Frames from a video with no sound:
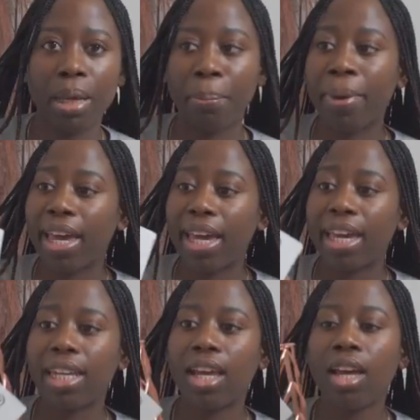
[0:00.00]
my
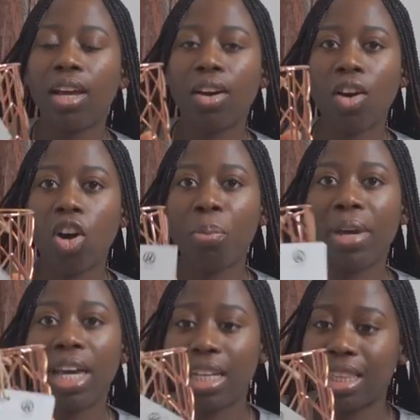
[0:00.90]
pen, cup,
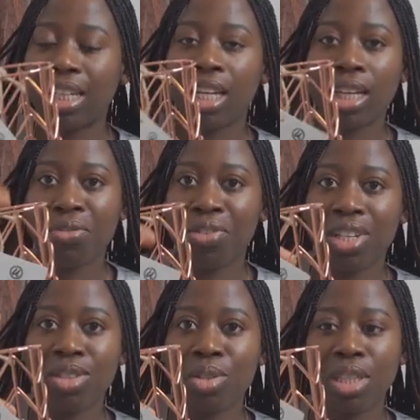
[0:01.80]
anything I can fit
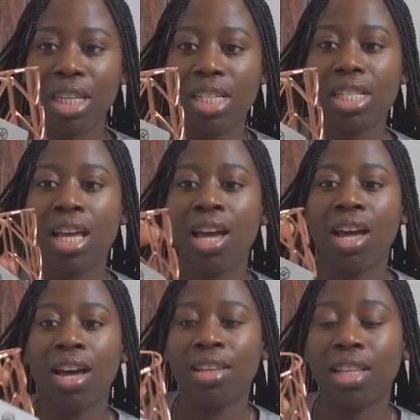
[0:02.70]
into this
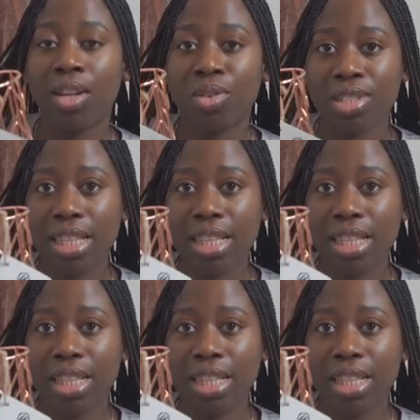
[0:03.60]
that looks